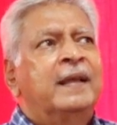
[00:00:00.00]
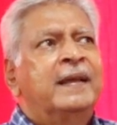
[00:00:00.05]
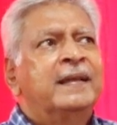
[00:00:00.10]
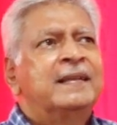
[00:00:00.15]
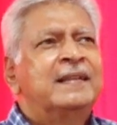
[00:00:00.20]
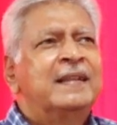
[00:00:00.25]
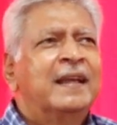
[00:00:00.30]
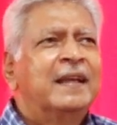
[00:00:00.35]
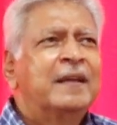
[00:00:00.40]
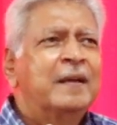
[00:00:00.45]

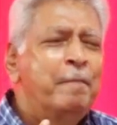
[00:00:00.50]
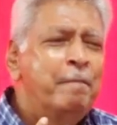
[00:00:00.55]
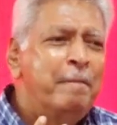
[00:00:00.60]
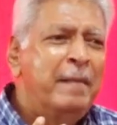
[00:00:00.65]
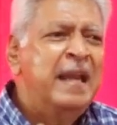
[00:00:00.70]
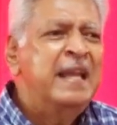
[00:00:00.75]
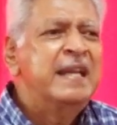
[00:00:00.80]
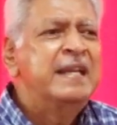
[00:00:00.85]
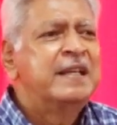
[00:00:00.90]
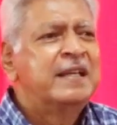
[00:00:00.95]
is like a
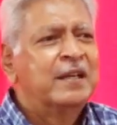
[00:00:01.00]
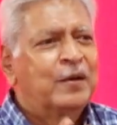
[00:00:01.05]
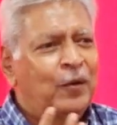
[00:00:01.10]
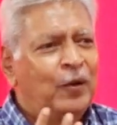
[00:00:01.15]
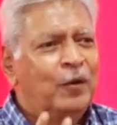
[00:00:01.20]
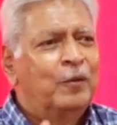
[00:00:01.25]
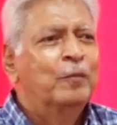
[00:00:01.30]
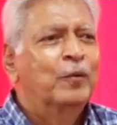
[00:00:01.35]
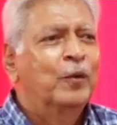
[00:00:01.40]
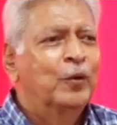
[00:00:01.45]
mentor
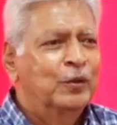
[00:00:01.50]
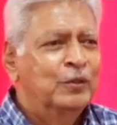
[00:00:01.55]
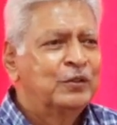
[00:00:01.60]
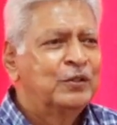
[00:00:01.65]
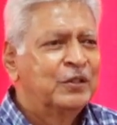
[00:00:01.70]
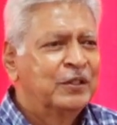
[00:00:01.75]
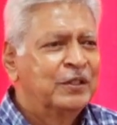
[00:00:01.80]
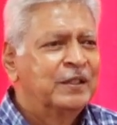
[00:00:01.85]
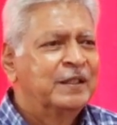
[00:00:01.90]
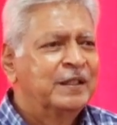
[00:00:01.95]

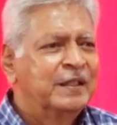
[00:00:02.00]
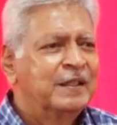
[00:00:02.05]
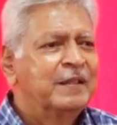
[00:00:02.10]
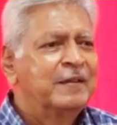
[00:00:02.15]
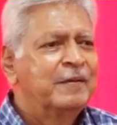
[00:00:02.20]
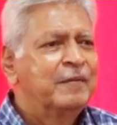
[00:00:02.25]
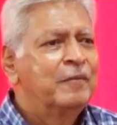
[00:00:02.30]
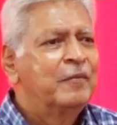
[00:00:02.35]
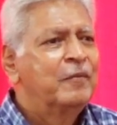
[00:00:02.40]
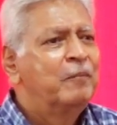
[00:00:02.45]
almost
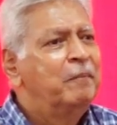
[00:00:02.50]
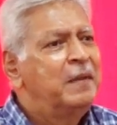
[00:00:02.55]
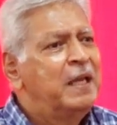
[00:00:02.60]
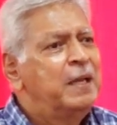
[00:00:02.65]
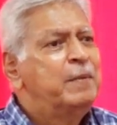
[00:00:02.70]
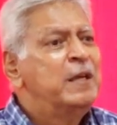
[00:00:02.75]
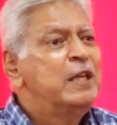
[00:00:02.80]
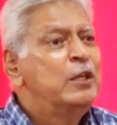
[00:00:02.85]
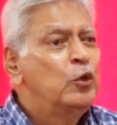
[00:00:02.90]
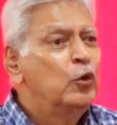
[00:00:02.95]
may
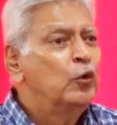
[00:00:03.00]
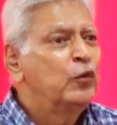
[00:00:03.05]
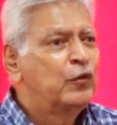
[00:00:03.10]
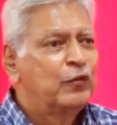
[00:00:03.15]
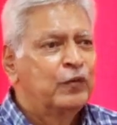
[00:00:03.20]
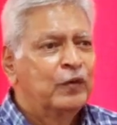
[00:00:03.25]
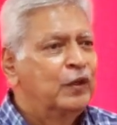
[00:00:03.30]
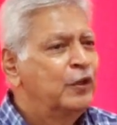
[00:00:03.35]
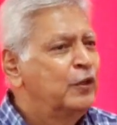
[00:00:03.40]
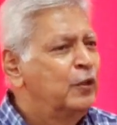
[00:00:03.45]
be useful.